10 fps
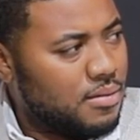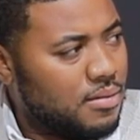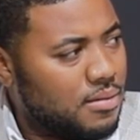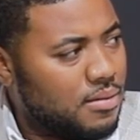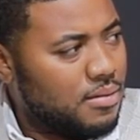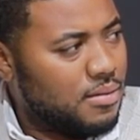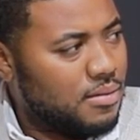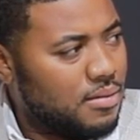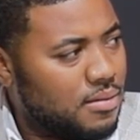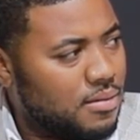
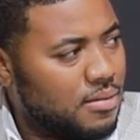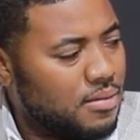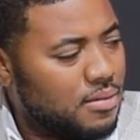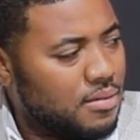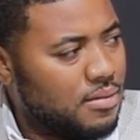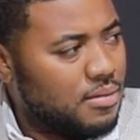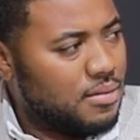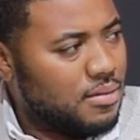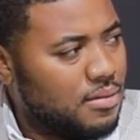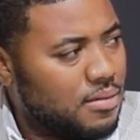
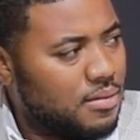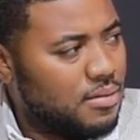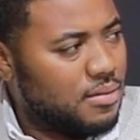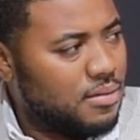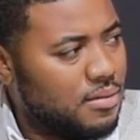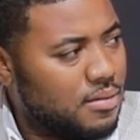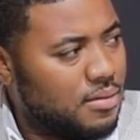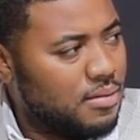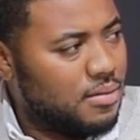This person isn't speaking.